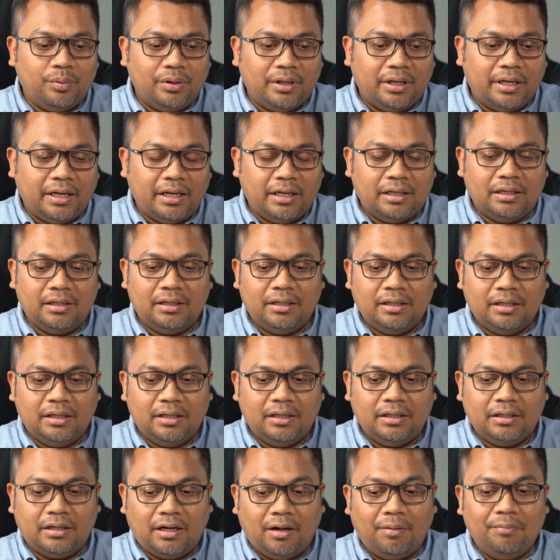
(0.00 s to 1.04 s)
And
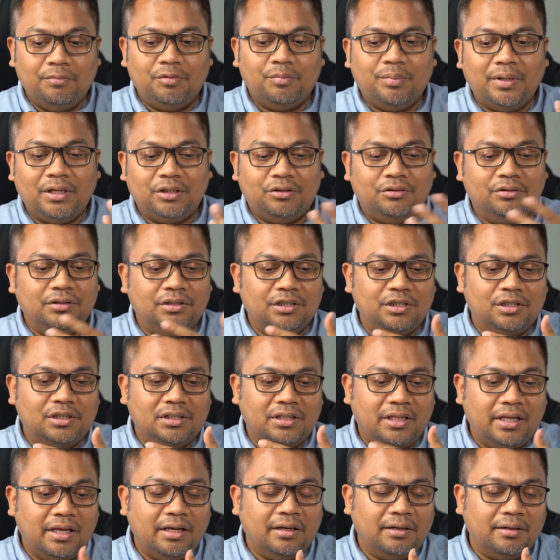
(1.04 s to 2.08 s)
it comes back to this
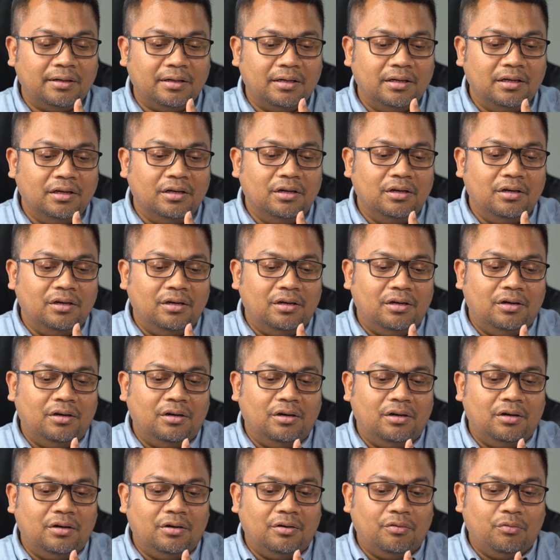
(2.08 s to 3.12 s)
thing
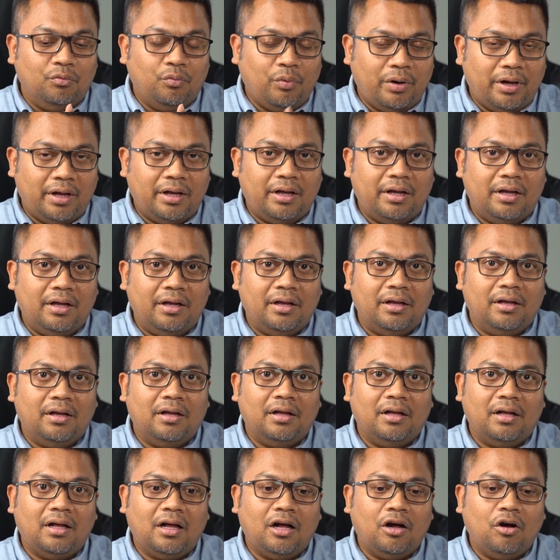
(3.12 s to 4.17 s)
where
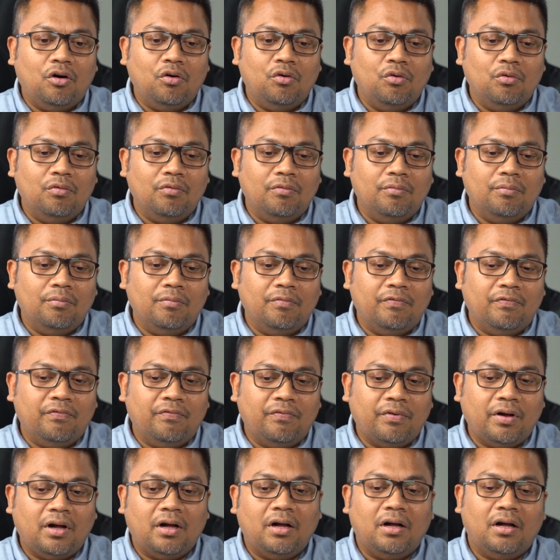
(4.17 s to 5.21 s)
how
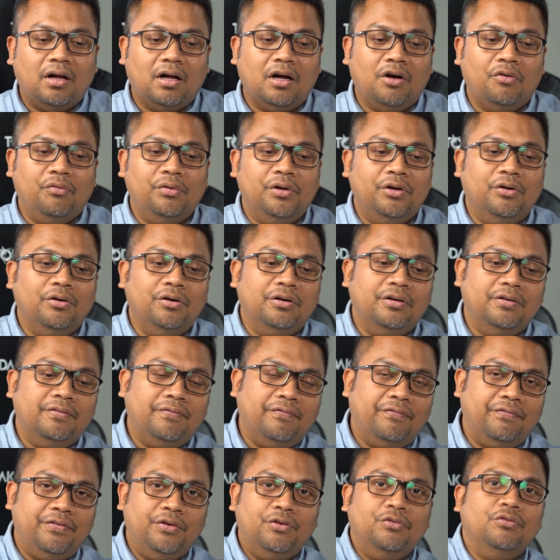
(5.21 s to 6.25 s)
far are we going to
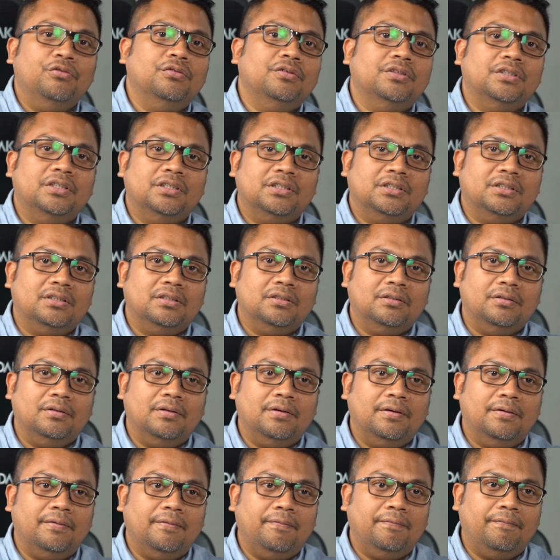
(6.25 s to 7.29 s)
fuel this
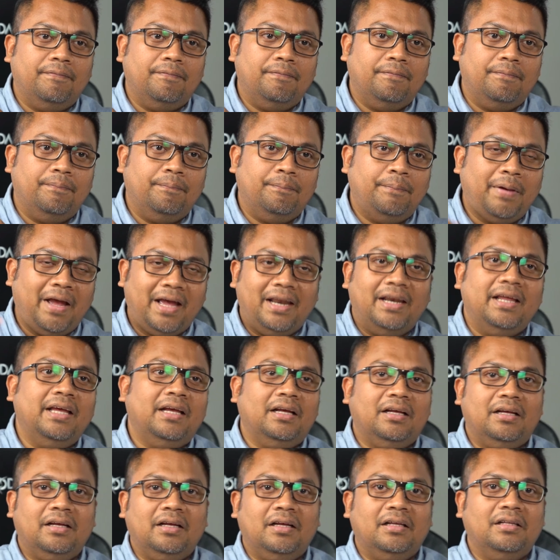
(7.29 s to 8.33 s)

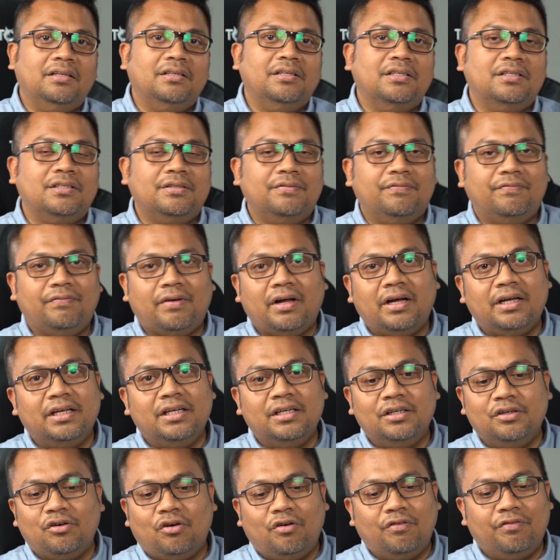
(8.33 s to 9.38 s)
panic and this
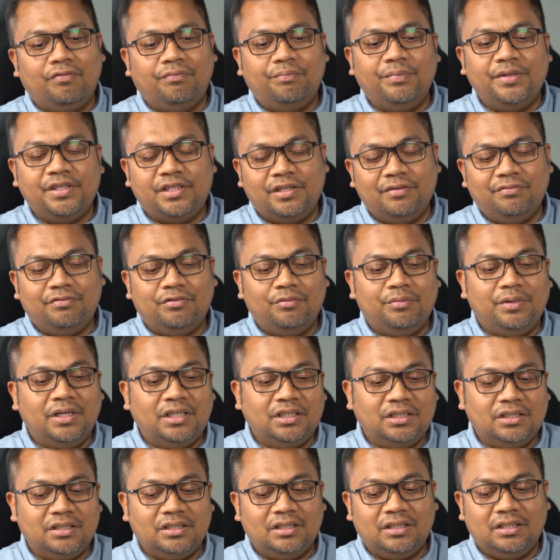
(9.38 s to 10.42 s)
fire of
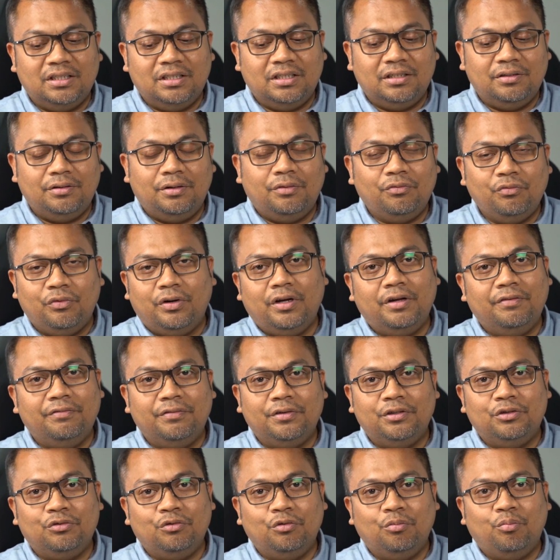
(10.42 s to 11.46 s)
misinformation and
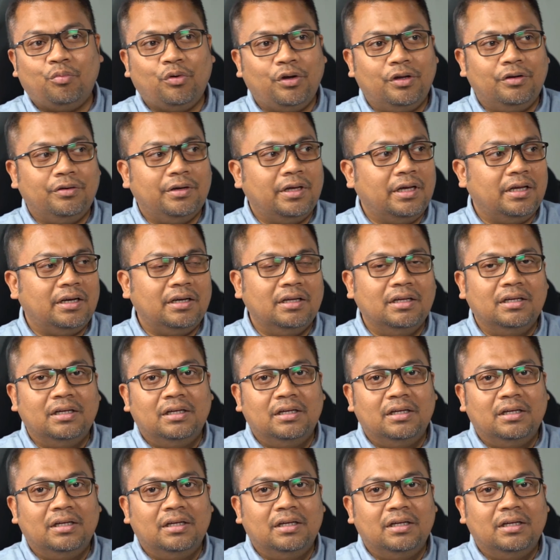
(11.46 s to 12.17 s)
whatever to a point that